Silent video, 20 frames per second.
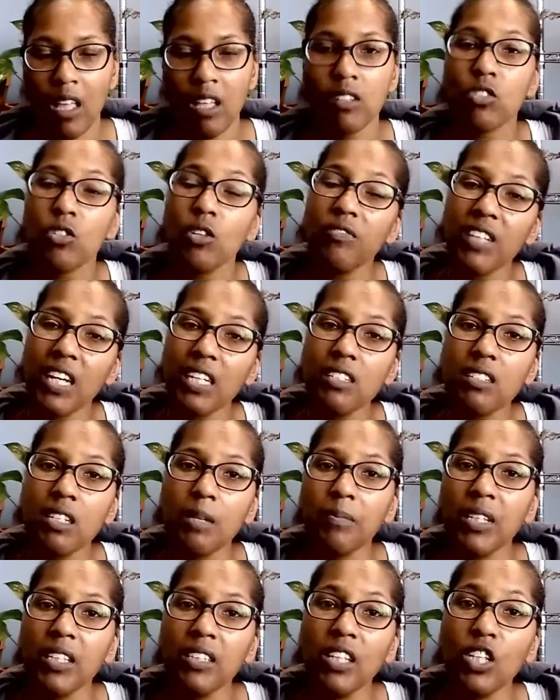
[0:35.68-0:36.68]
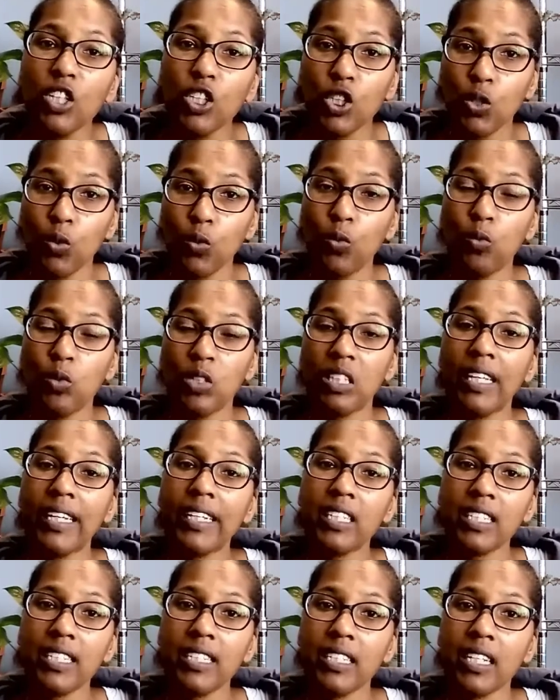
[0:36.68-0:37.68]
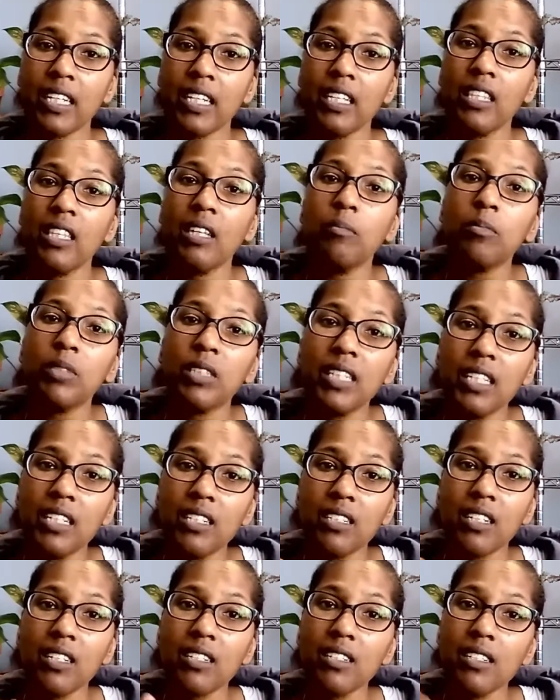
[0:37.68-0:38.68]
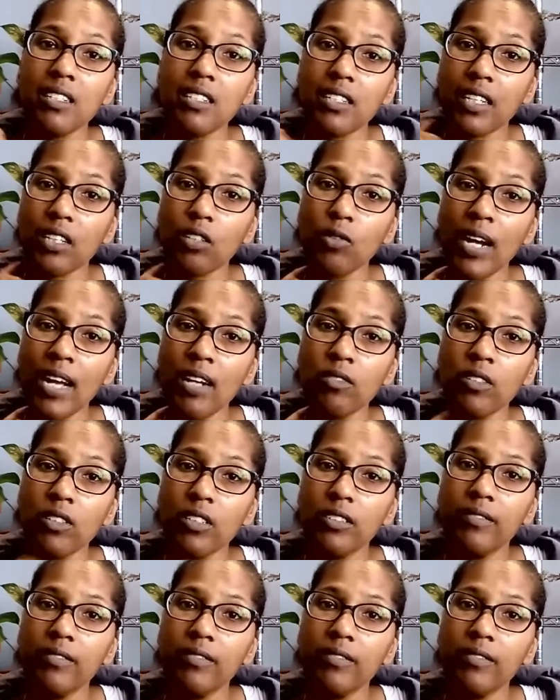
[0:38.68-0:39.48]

So if that is something that you would like to see, then please stick around.